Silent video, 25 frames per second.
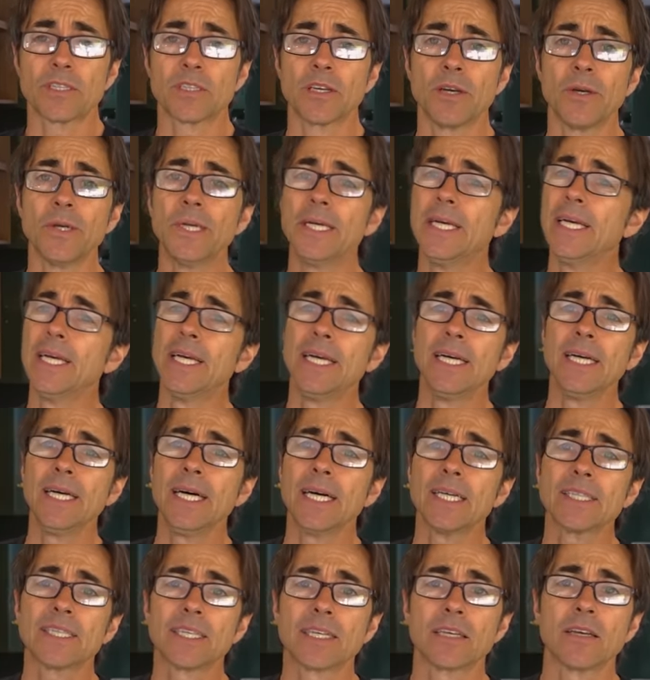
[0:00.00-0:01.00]
So
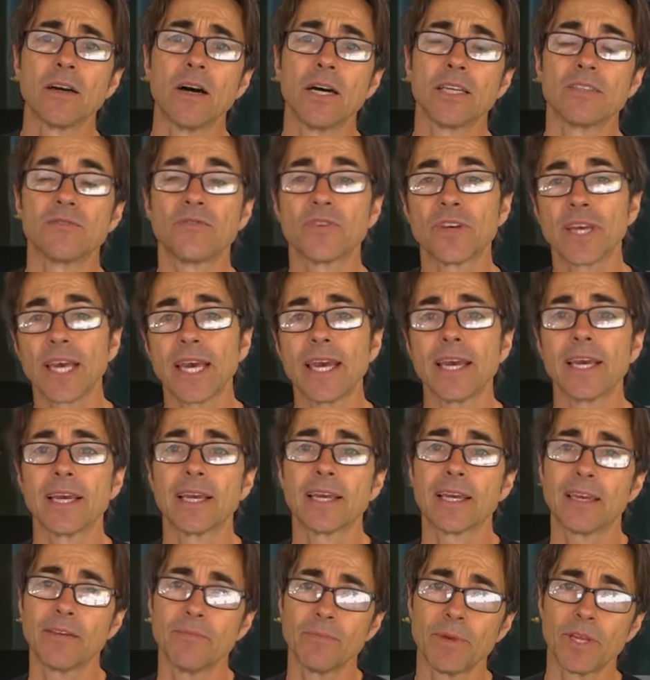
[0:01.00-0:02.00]
I said, guys, forget
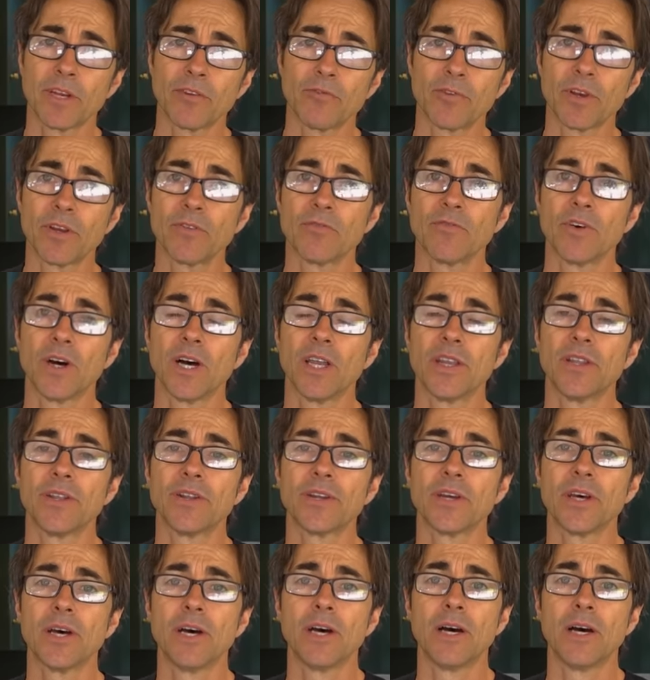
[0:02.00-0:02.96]
it, give me the refund.